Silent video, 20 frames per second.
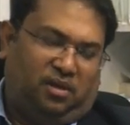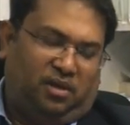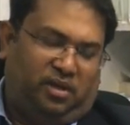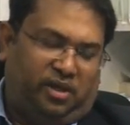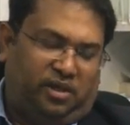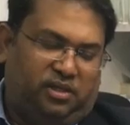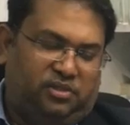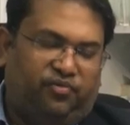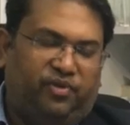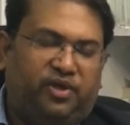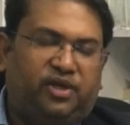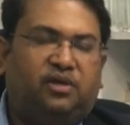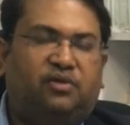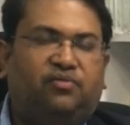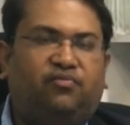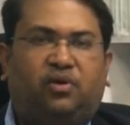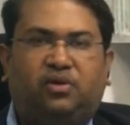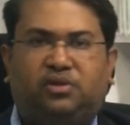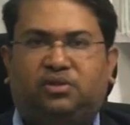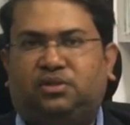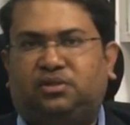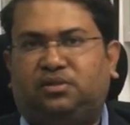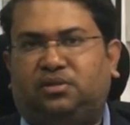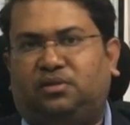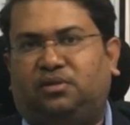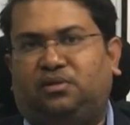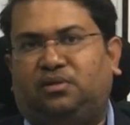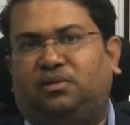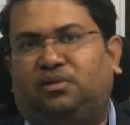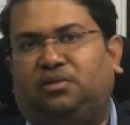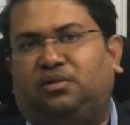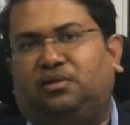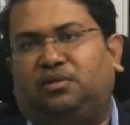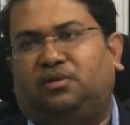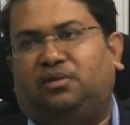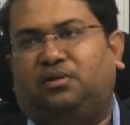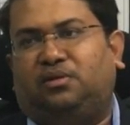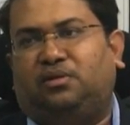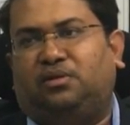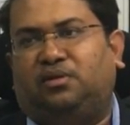Let us wait and watch
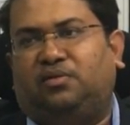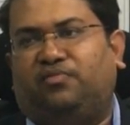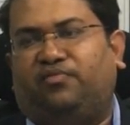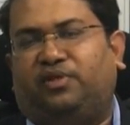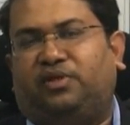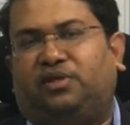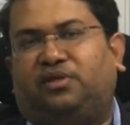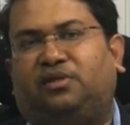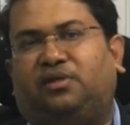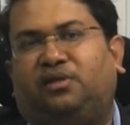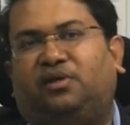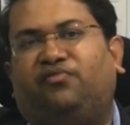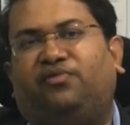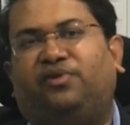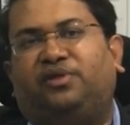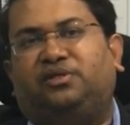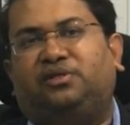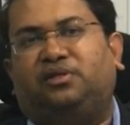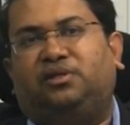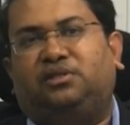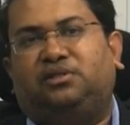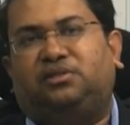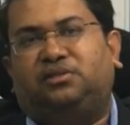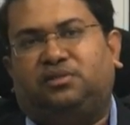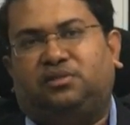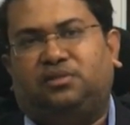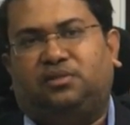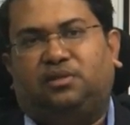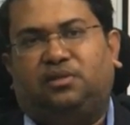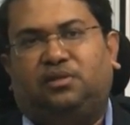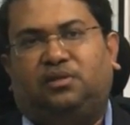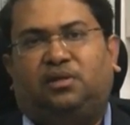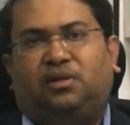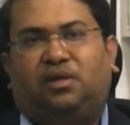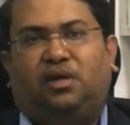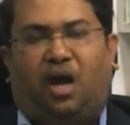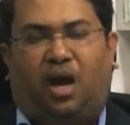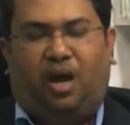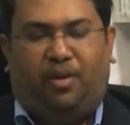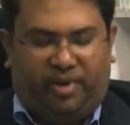whether the definition is
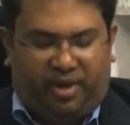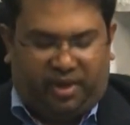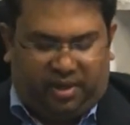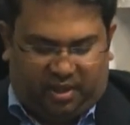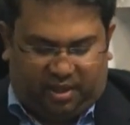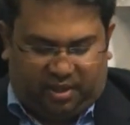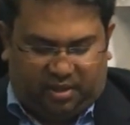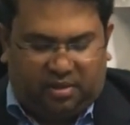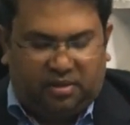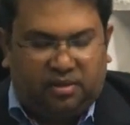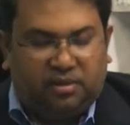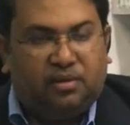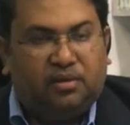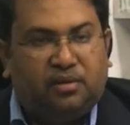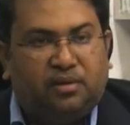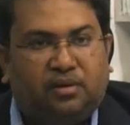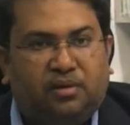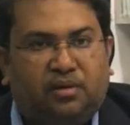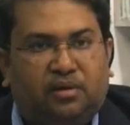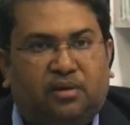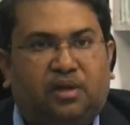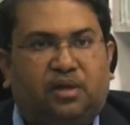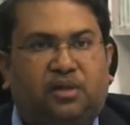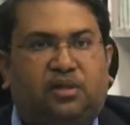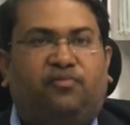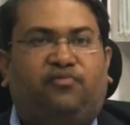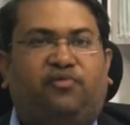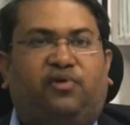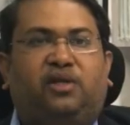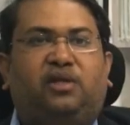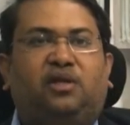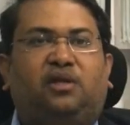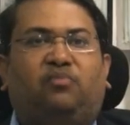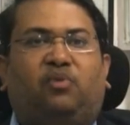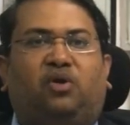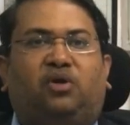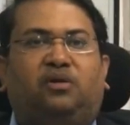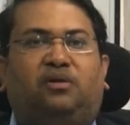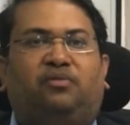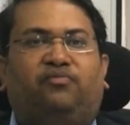amended in the final
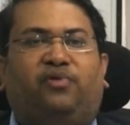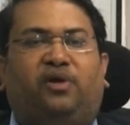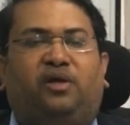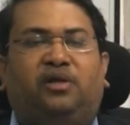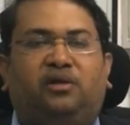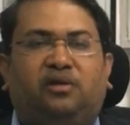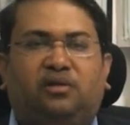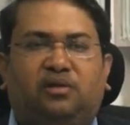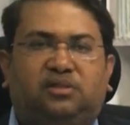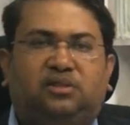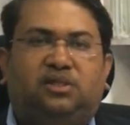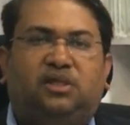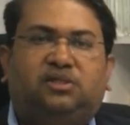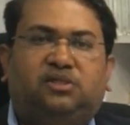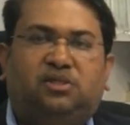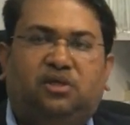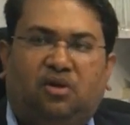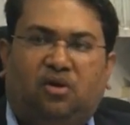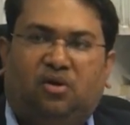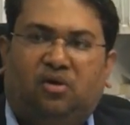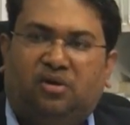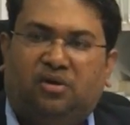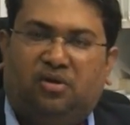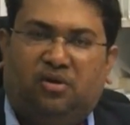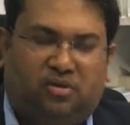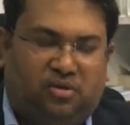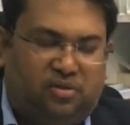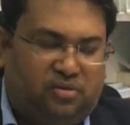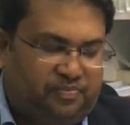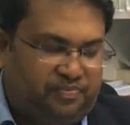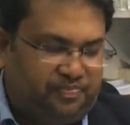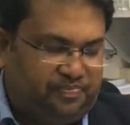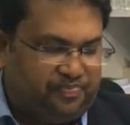GST law or not.